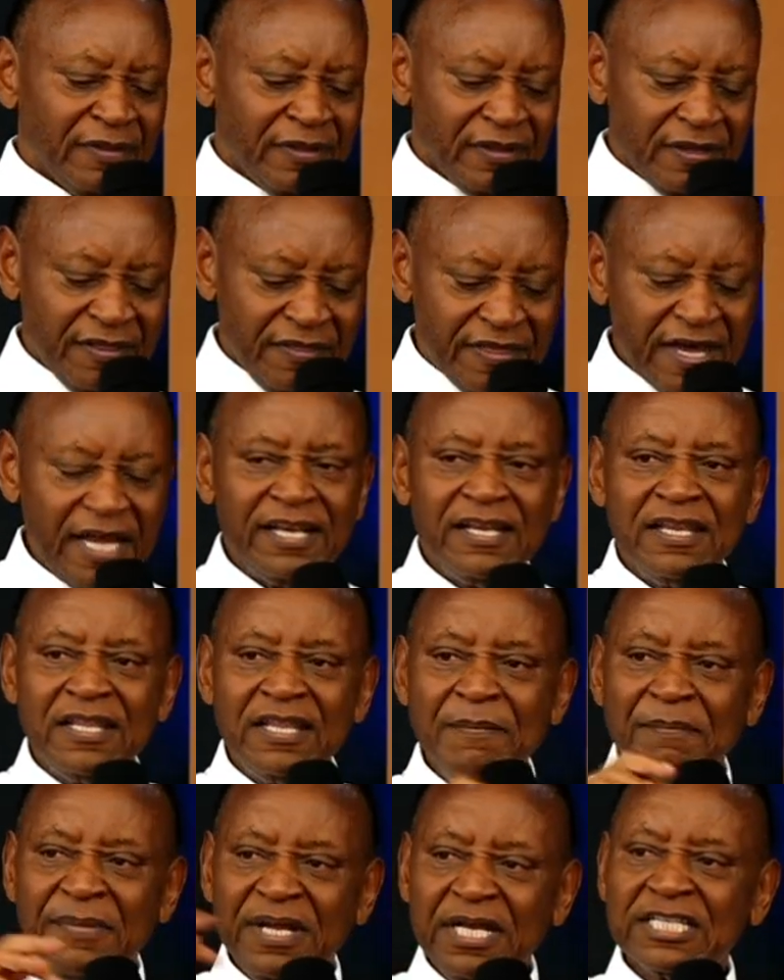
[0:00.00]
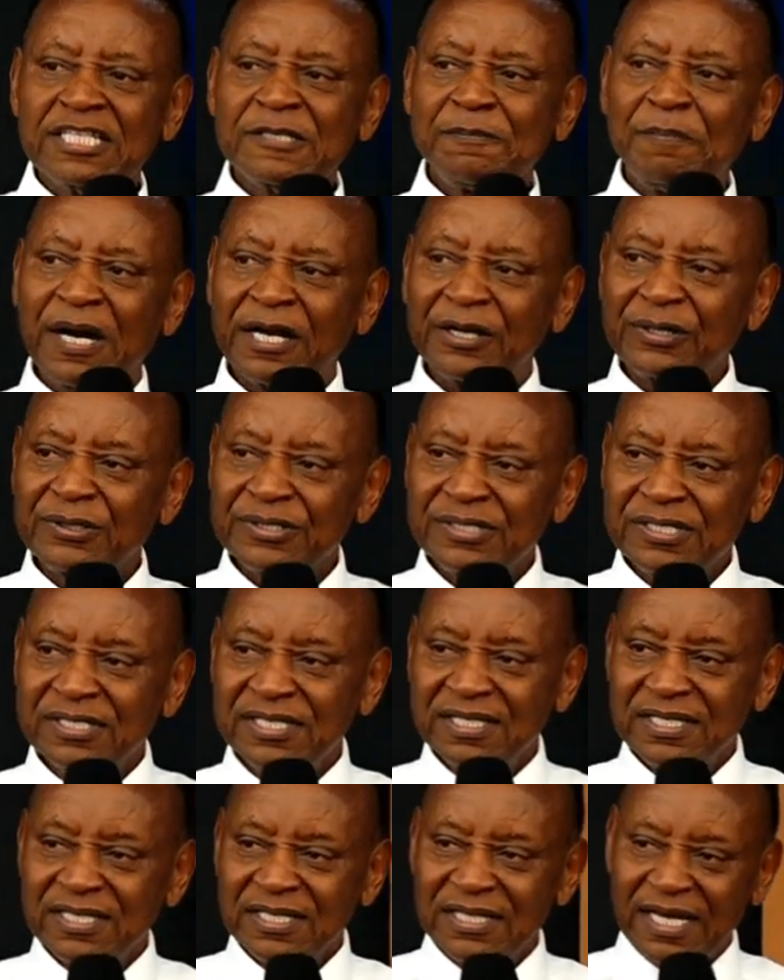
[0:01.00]
than the many sparrows
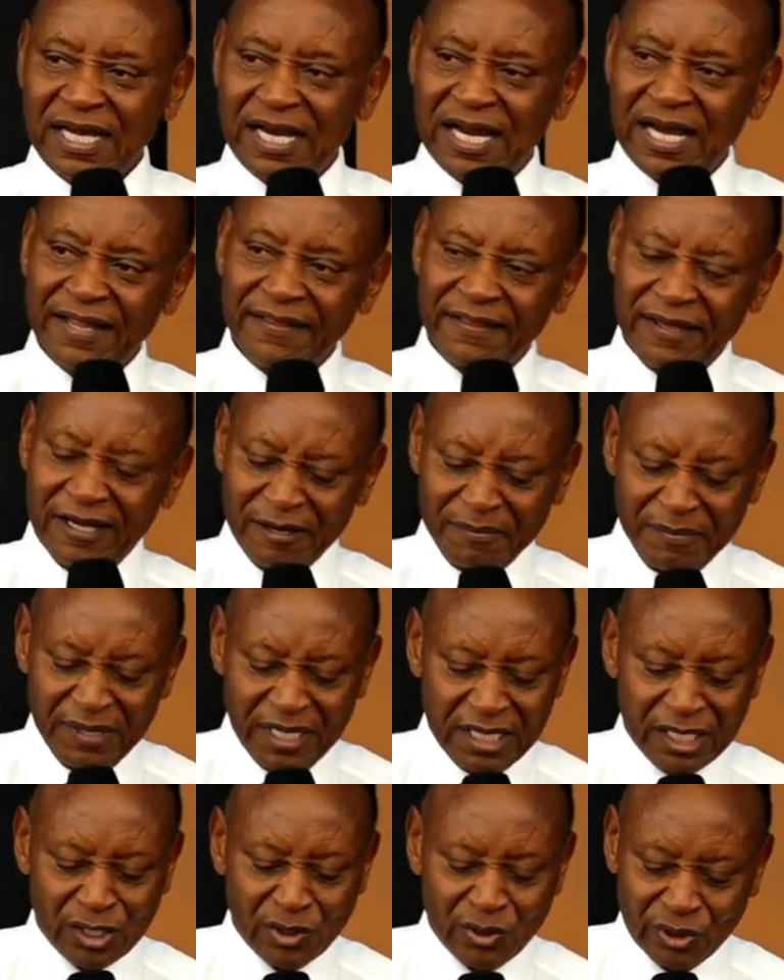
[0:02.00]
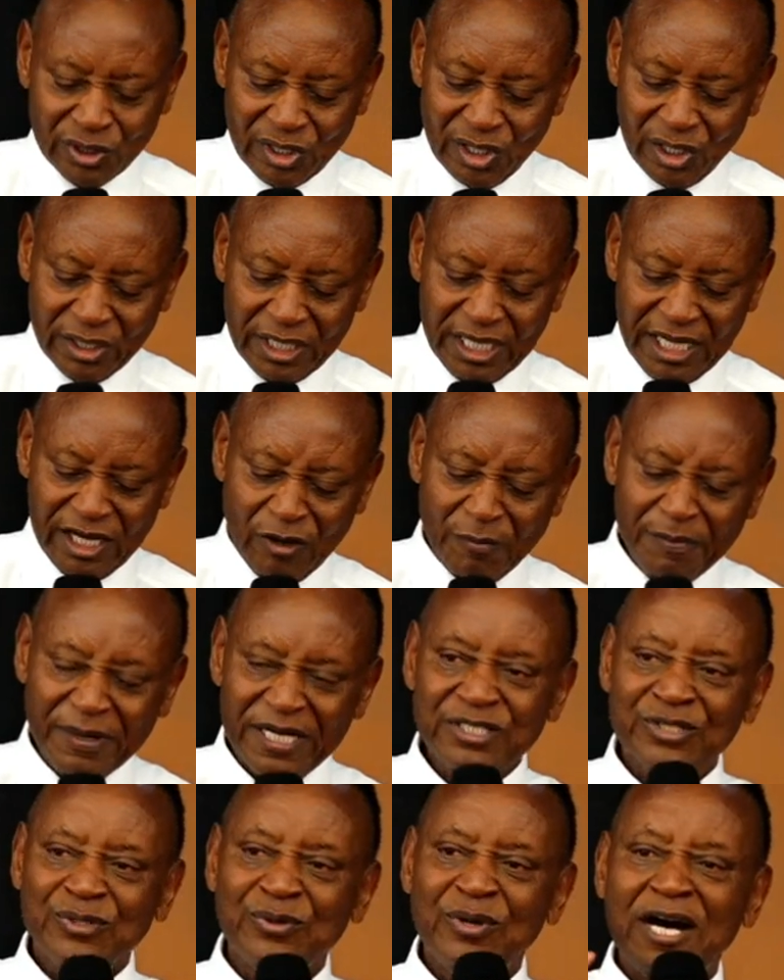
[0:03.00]
that are there. May the good Lord help
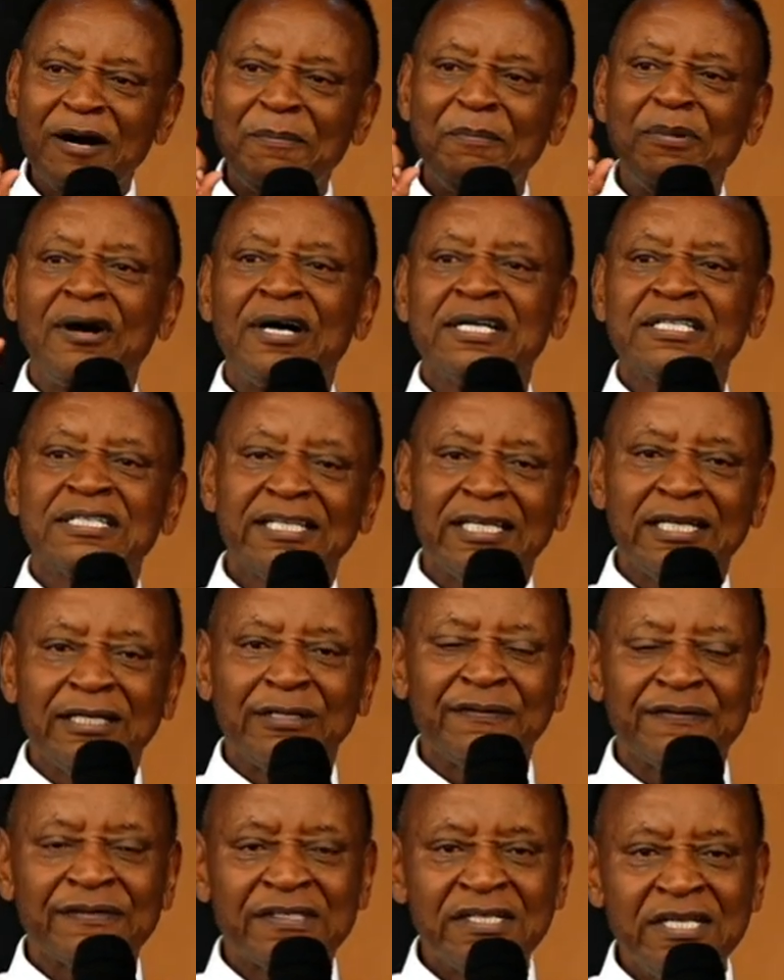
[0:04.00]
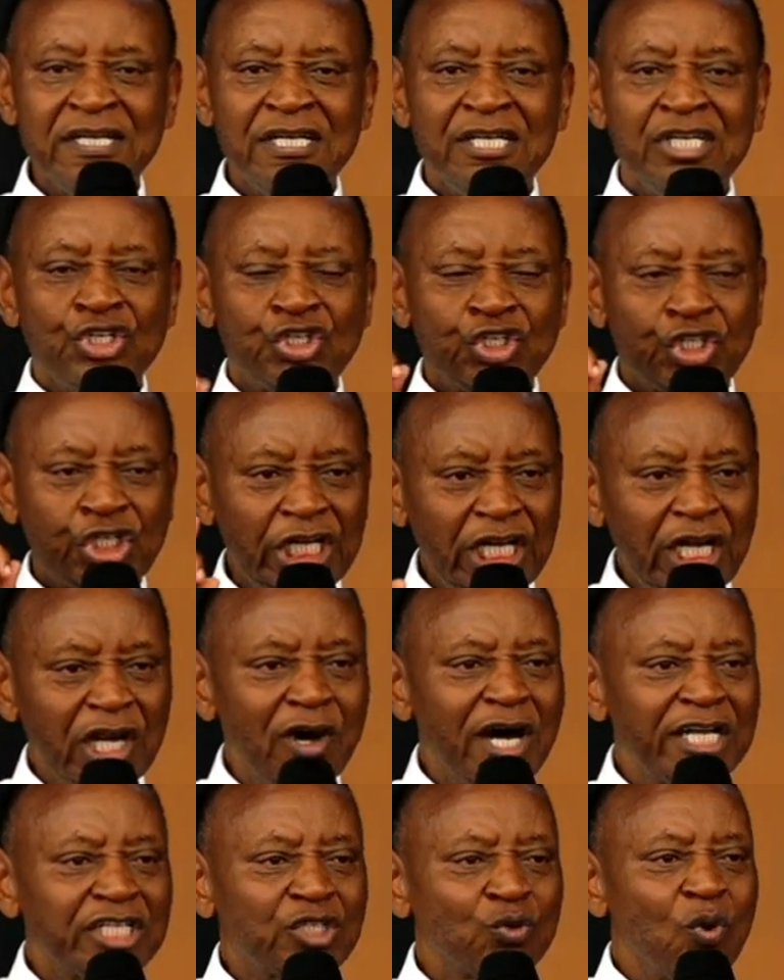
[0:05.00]
us to humble ourselves.
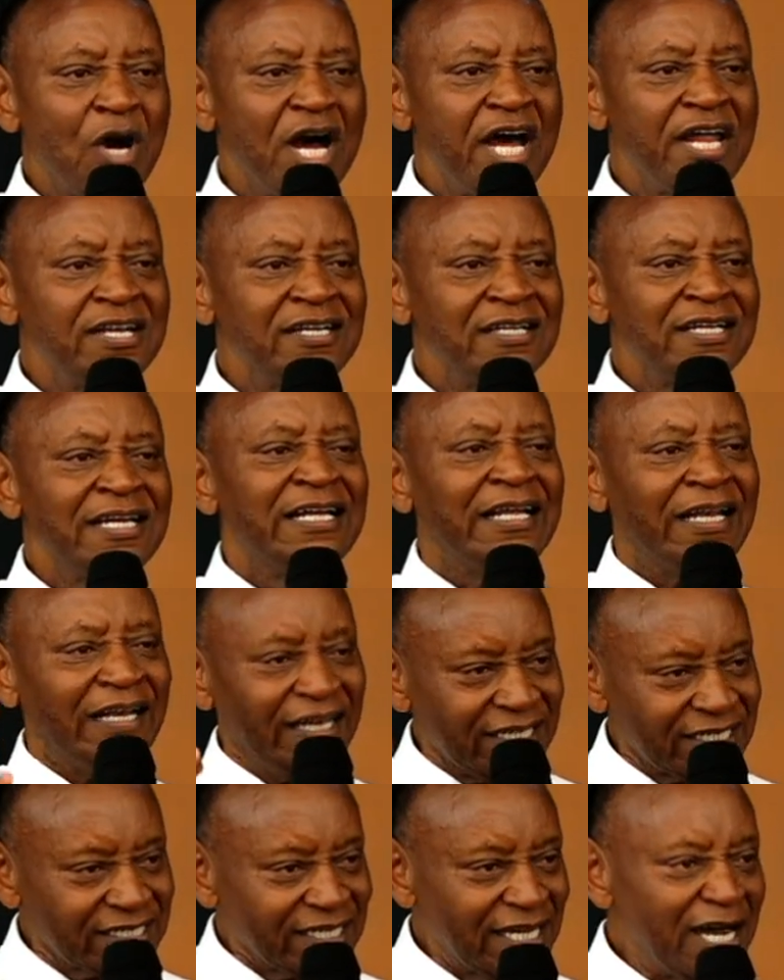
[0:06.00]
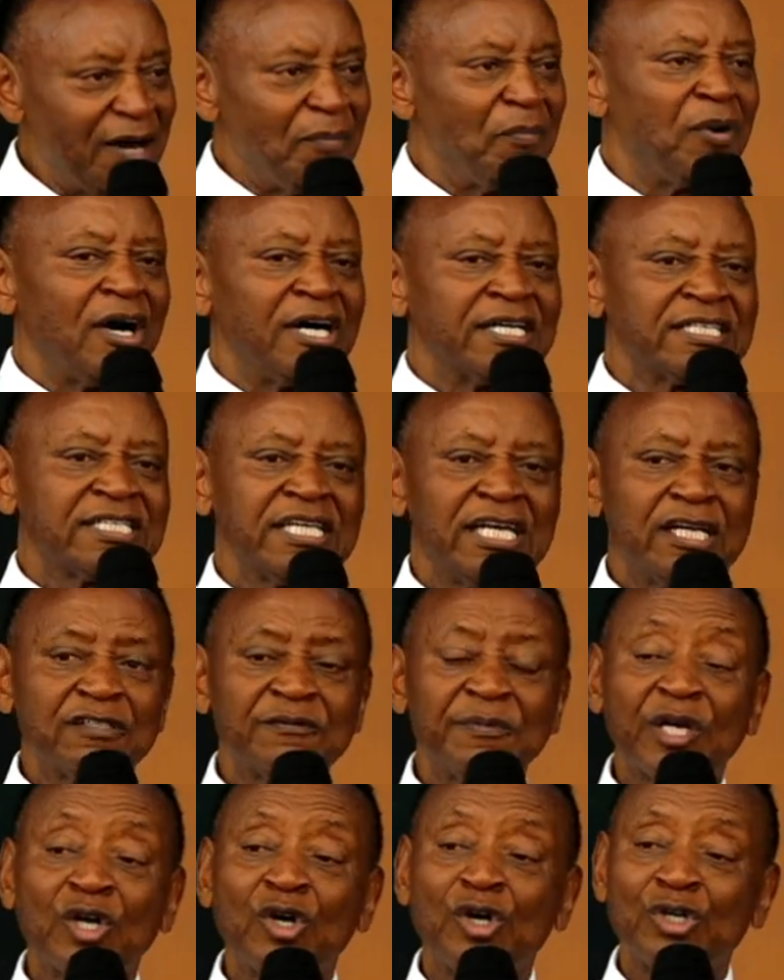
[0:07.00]
Shiloh at one, let's humble ourselves
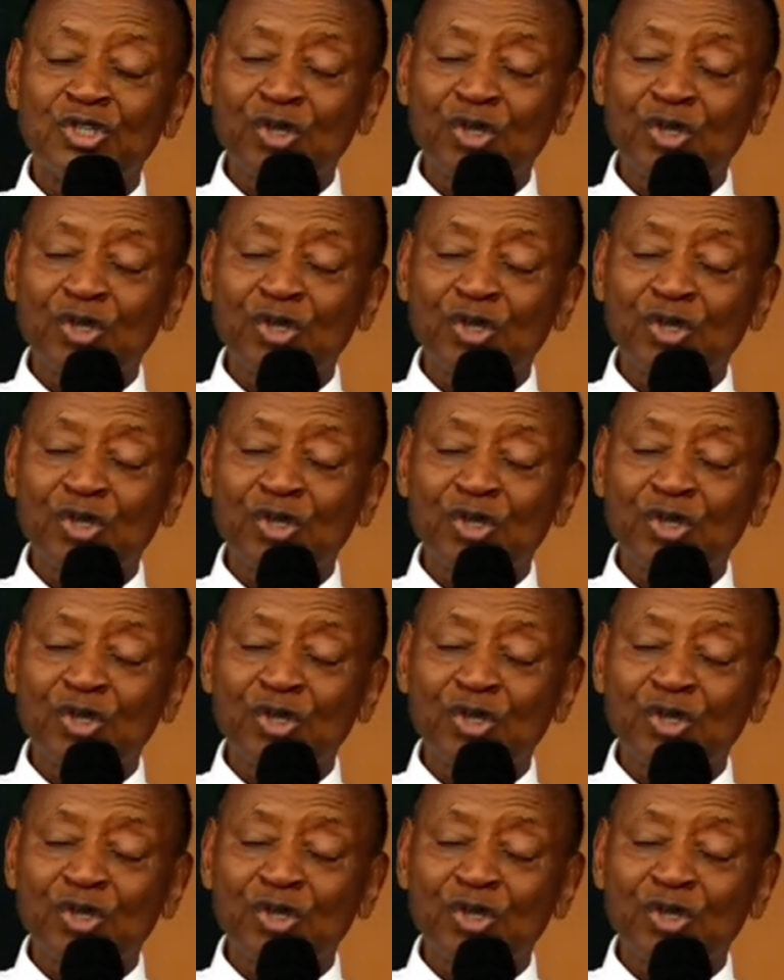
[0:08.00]
because